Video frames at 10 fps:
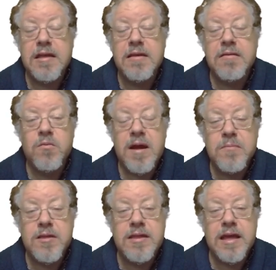
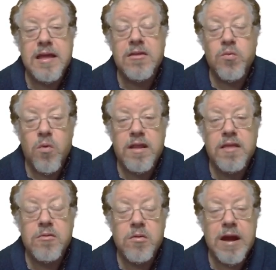it's one
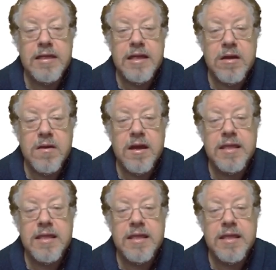of the criteria